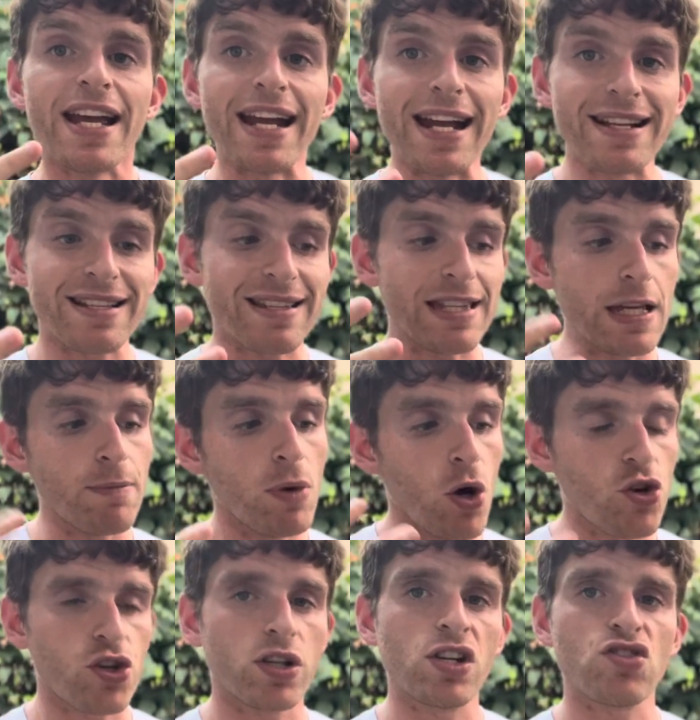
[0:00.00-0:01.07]
It's the
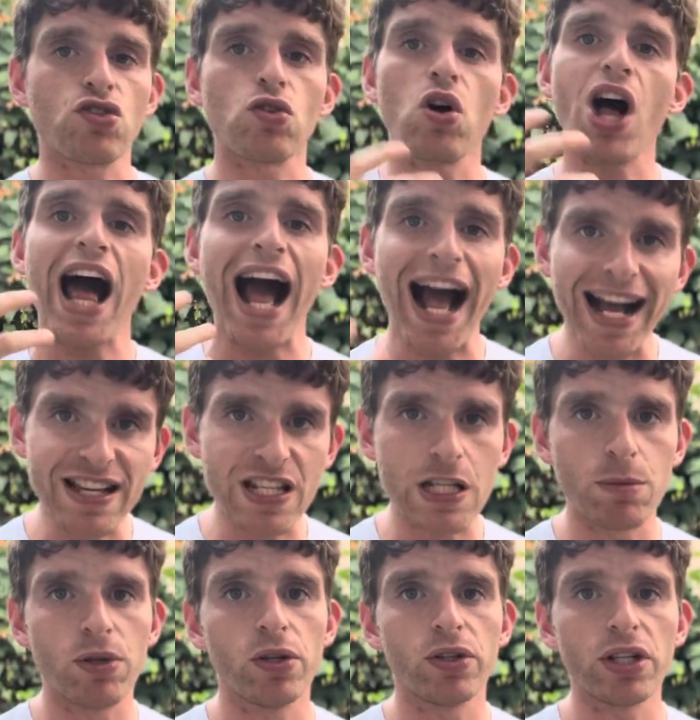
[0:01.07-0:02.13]
motion control high
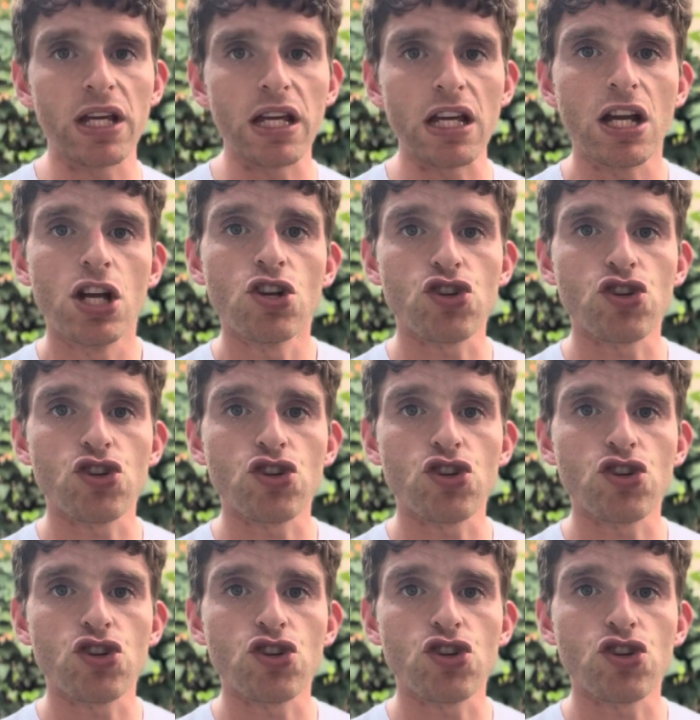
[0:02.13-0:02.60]
stability